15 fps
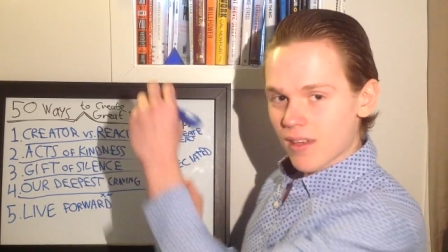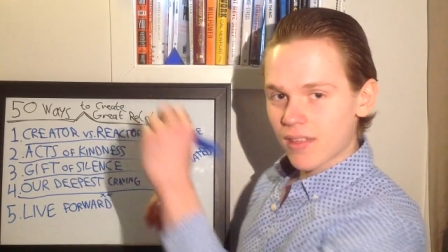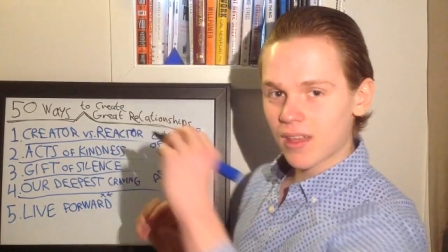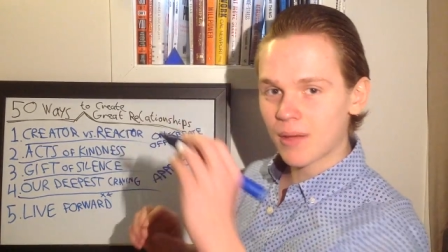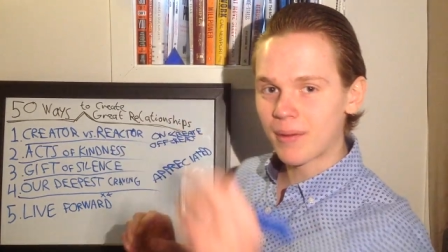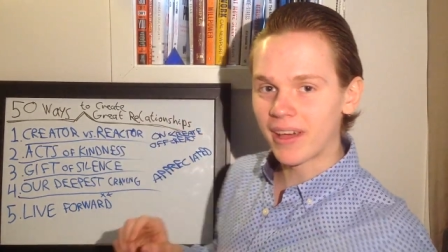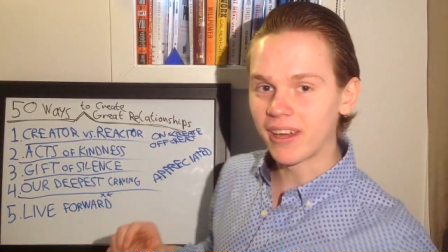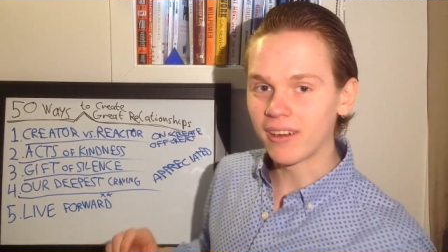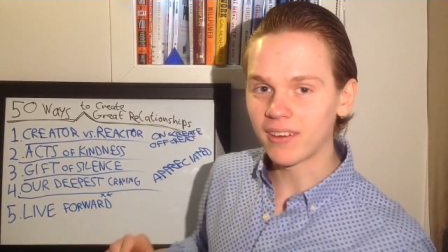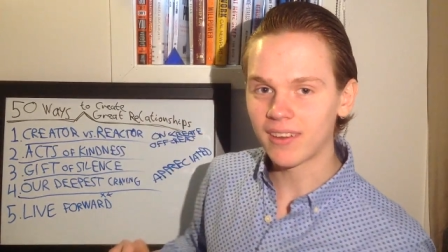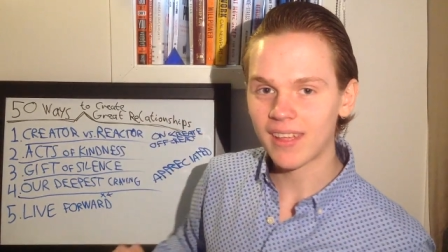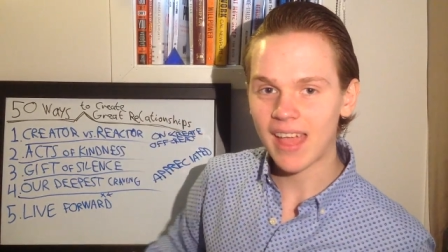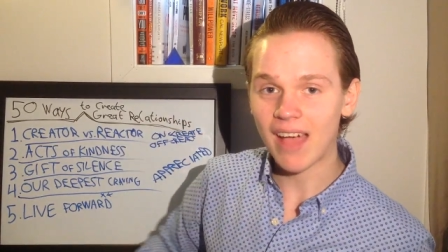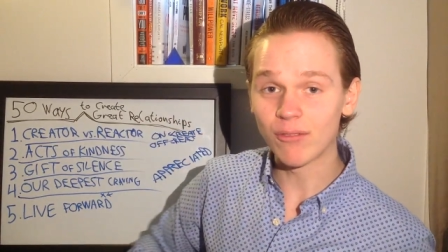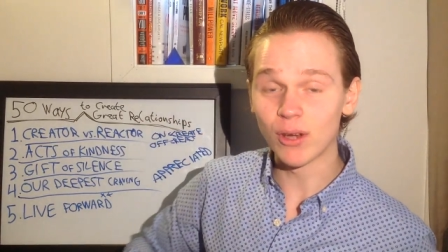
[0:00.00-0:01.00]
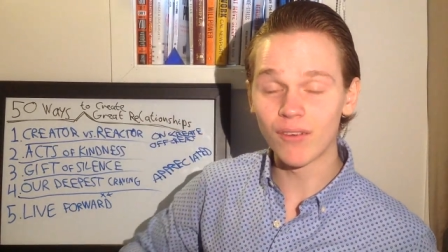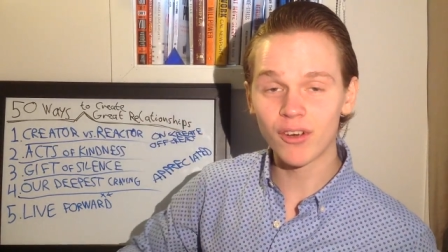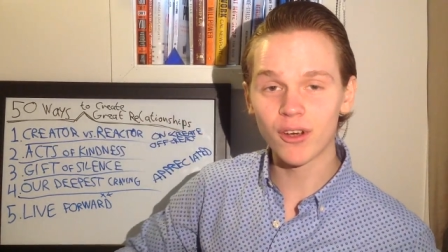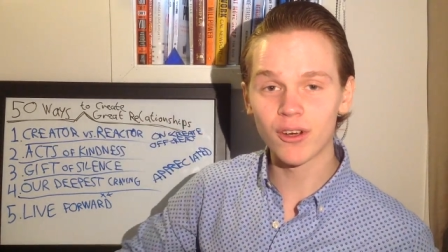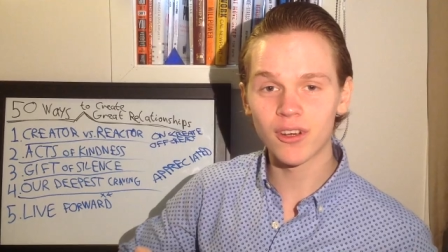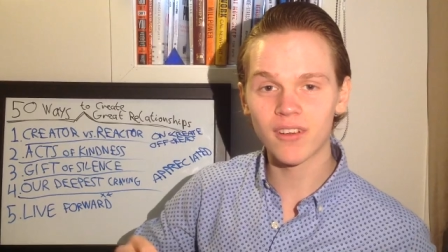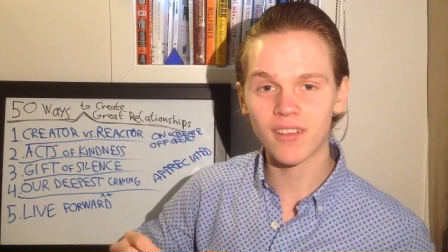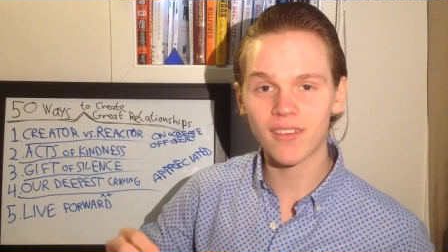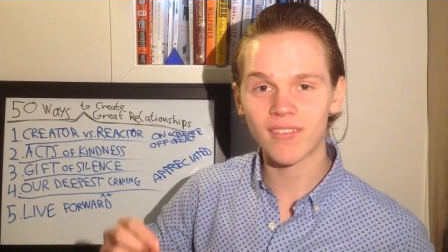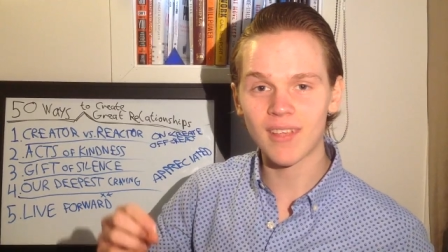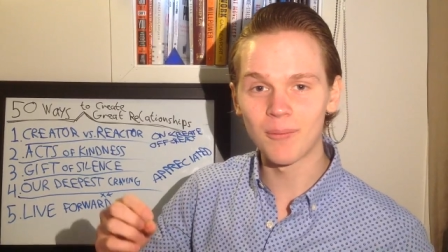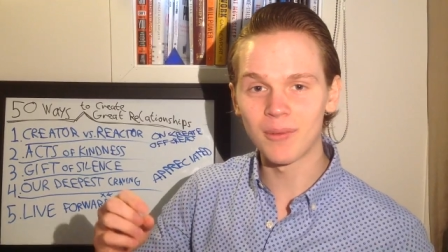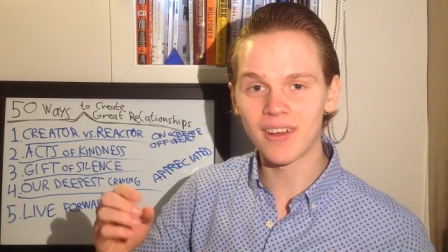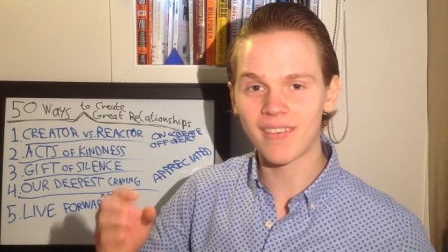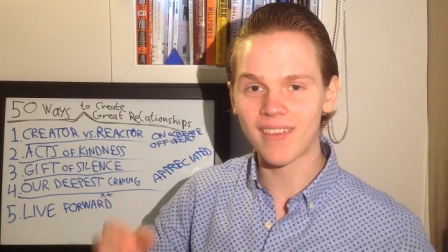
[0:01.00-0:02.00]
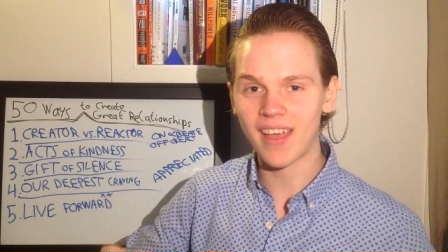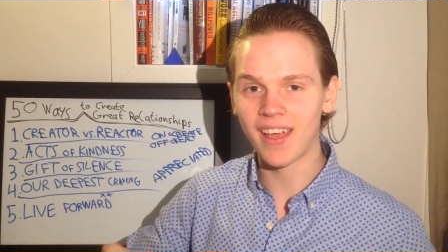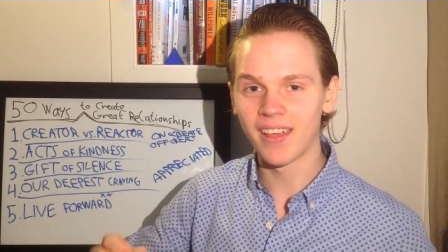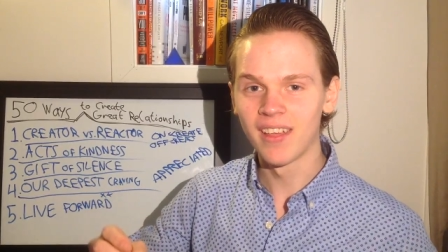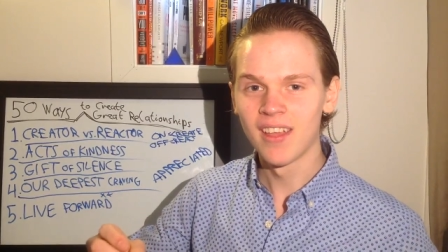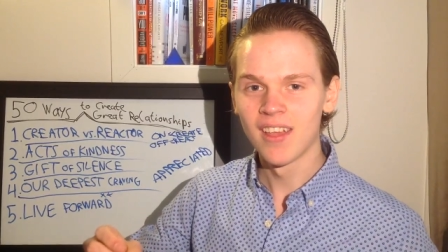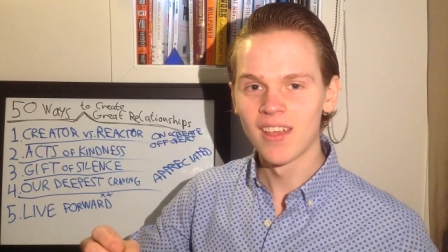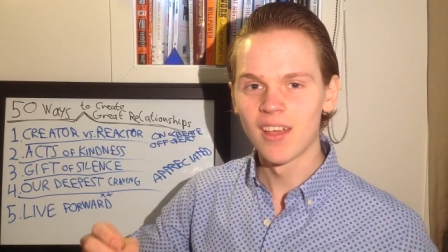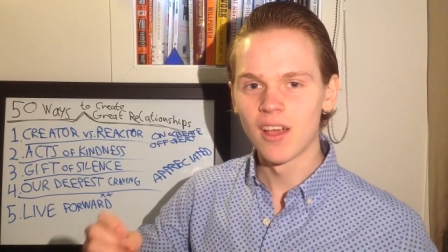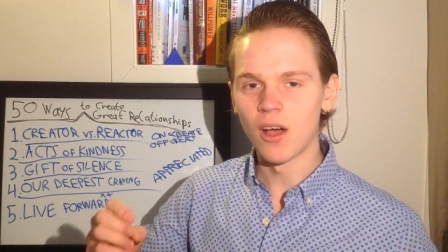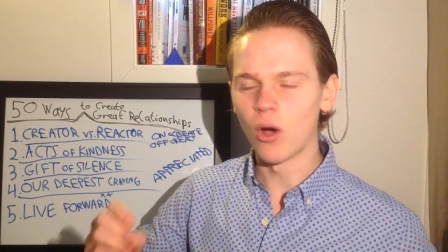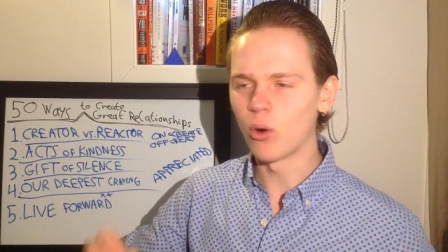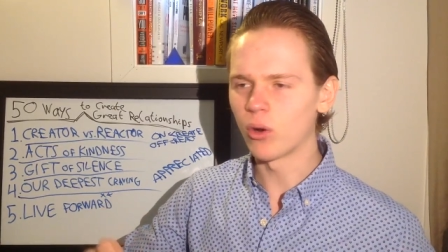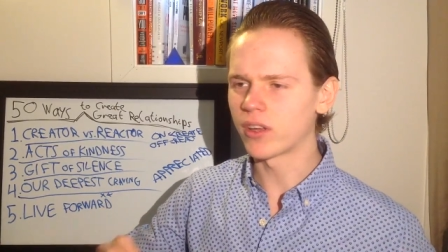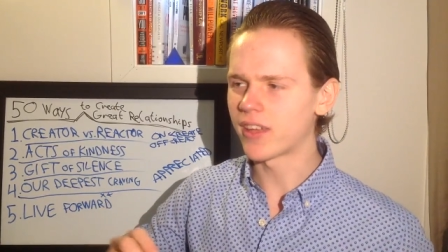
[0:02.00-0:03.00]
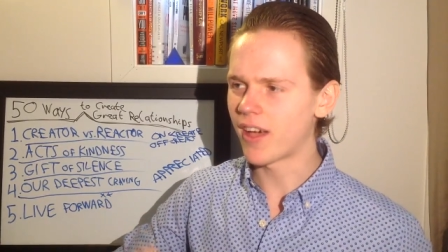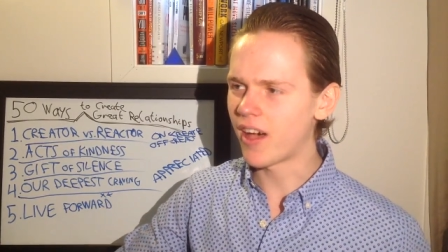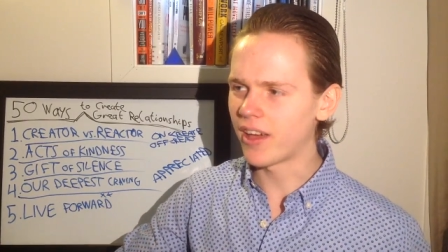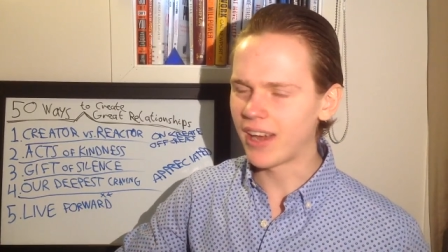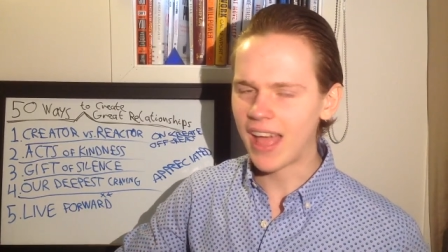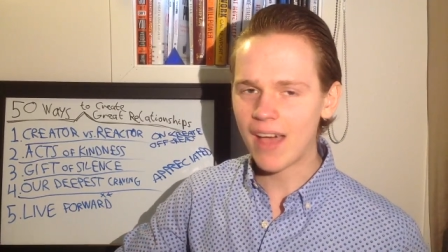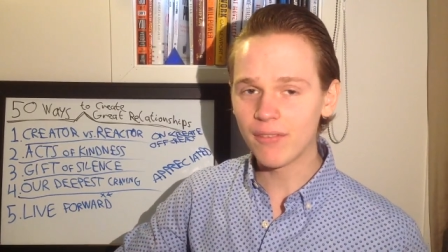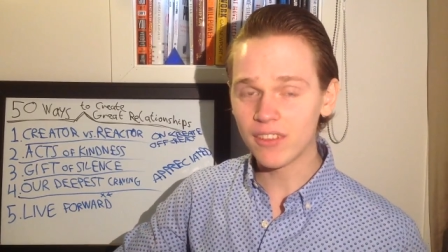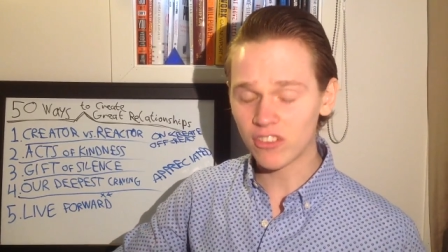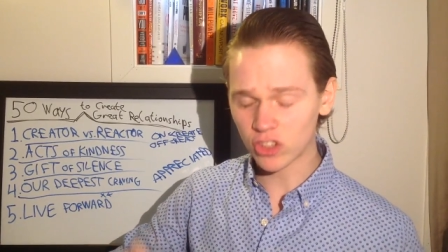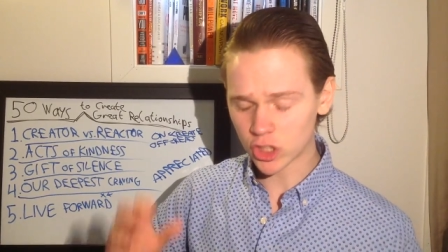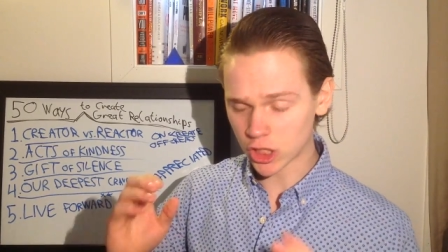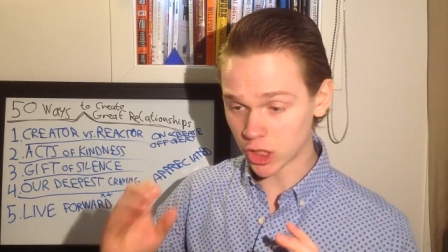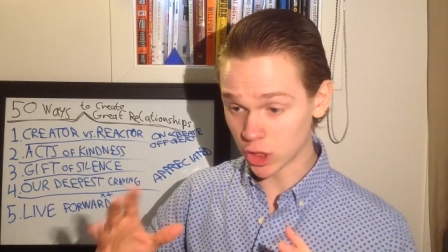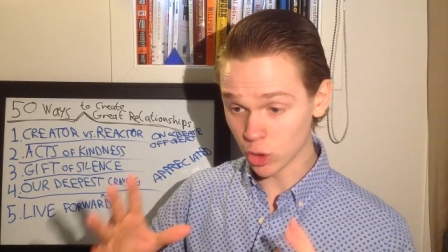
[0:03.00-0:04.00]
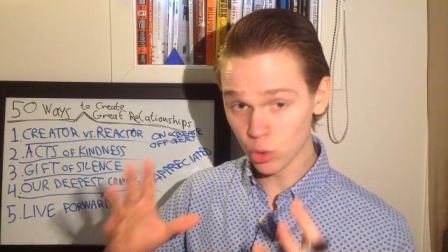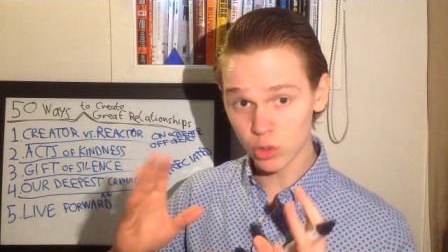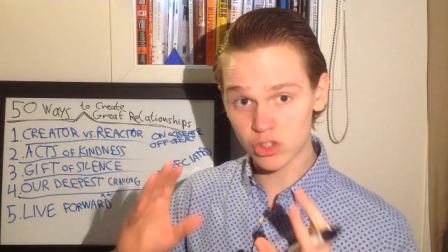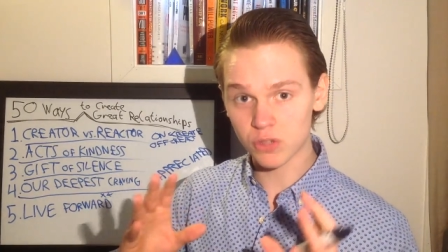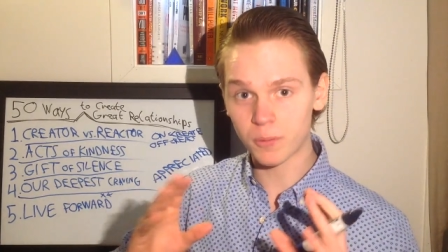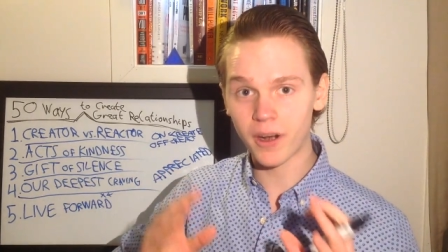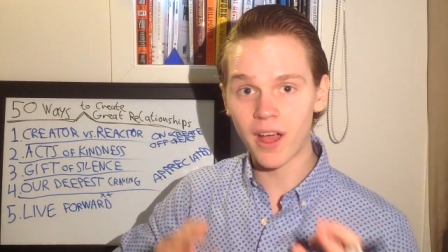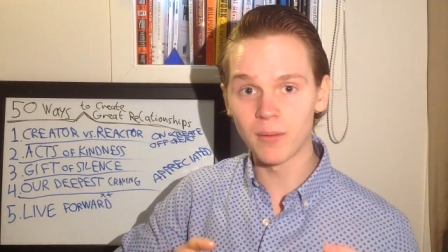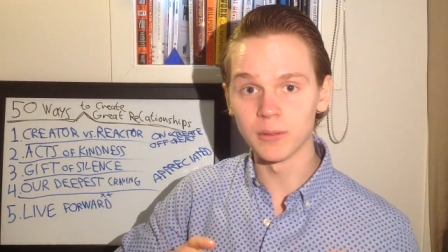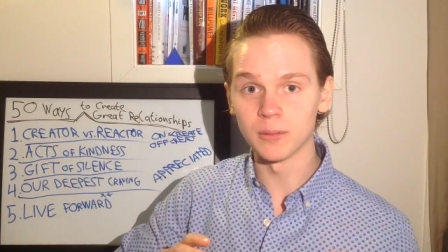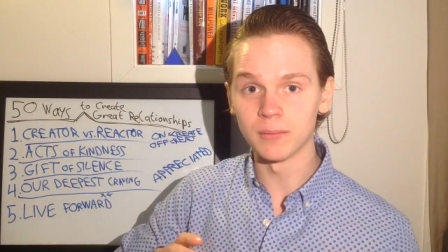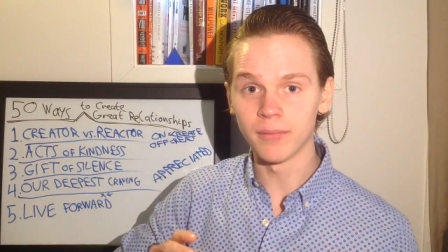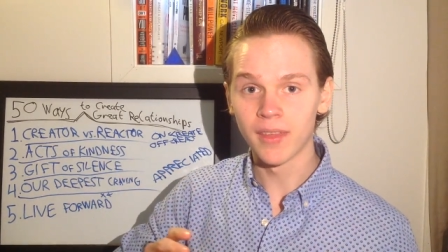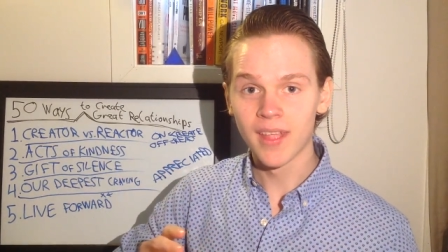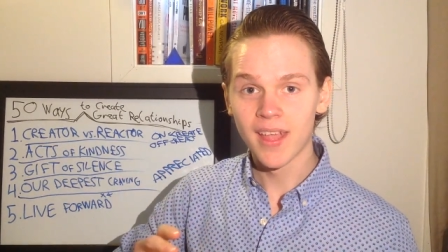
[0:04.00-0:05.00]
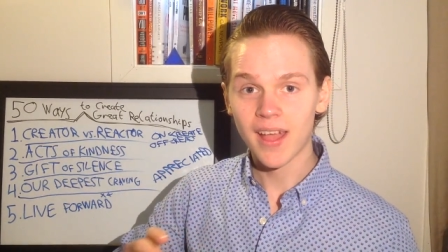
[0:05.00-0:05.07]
Think about it. Have you ever heard somebody say, "Oh God, I have this huge problem.